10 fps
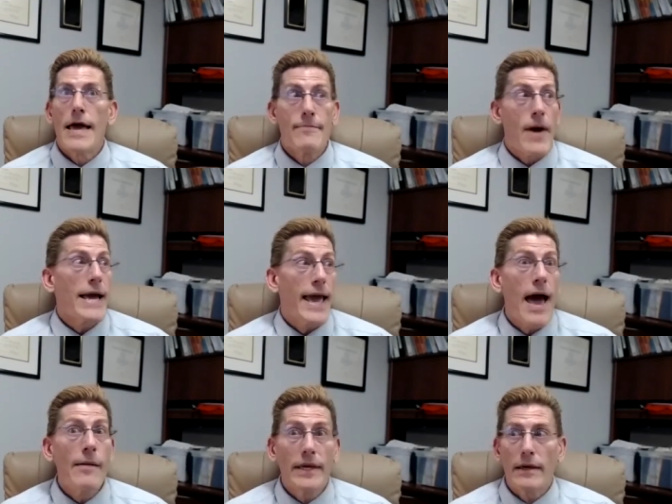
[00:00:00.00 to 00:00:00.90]

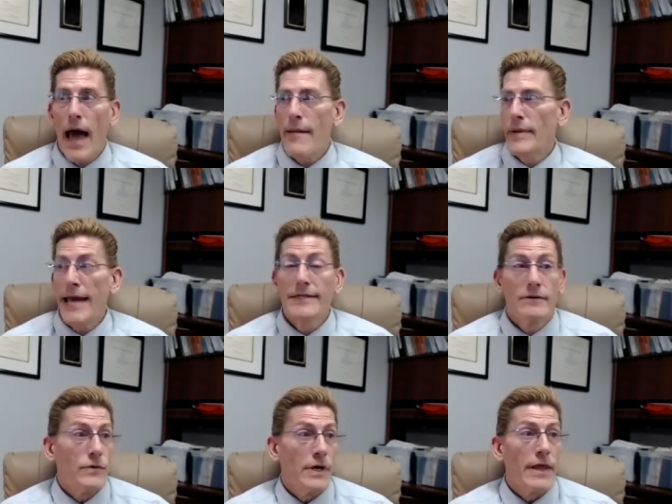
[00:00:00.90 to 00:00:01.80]
Miami, I mean, I
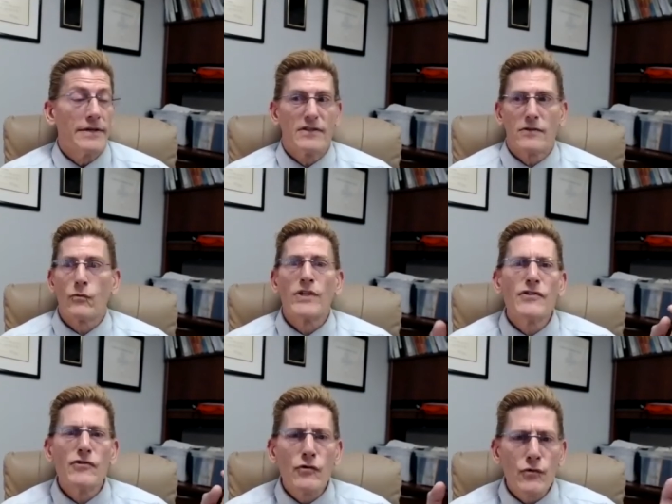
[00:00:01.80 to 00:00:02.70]
didn't realize this
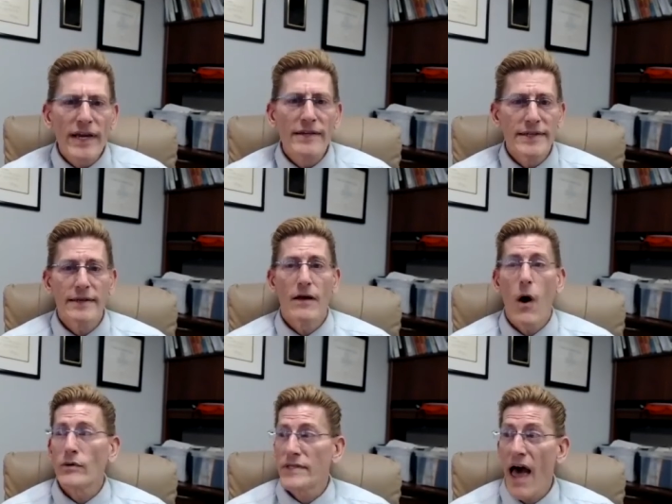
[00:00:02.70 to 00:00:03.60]
restricted
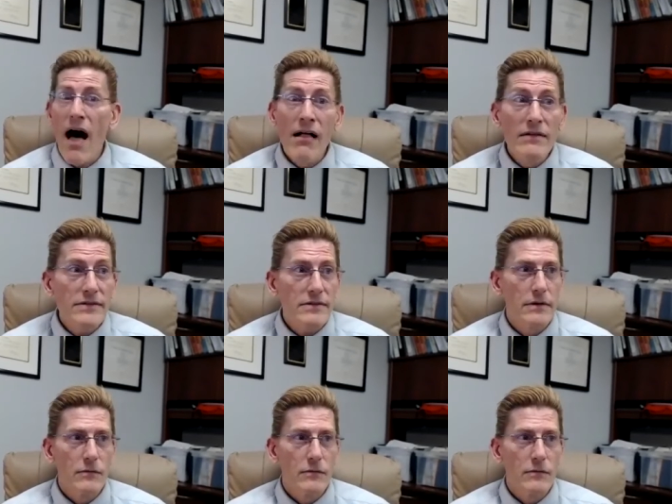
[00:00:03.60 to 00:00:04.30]
hotels,